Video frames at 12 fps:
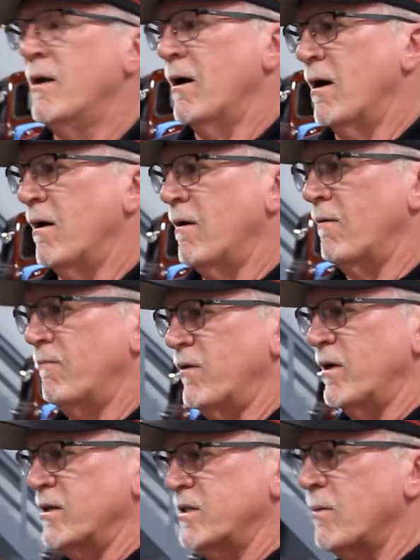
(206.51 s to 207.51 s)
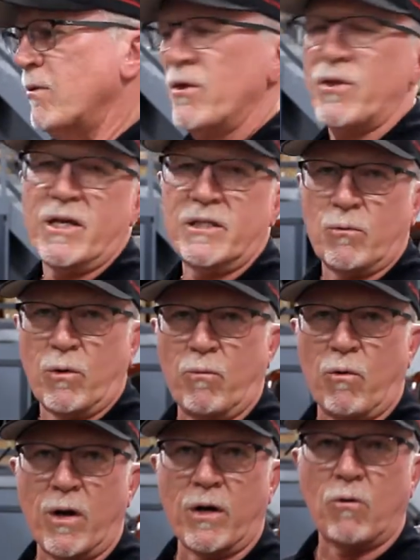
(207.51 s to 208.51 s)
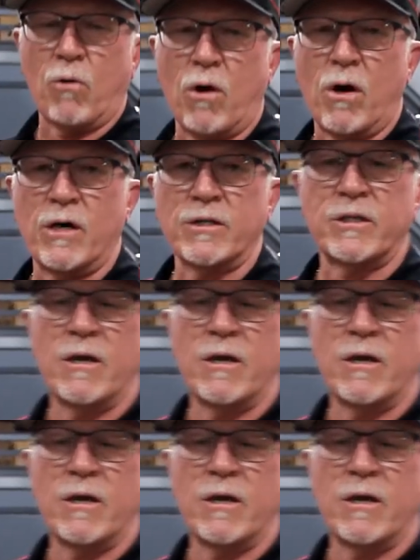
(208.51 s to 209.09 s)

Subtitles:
of some of the things that we run across.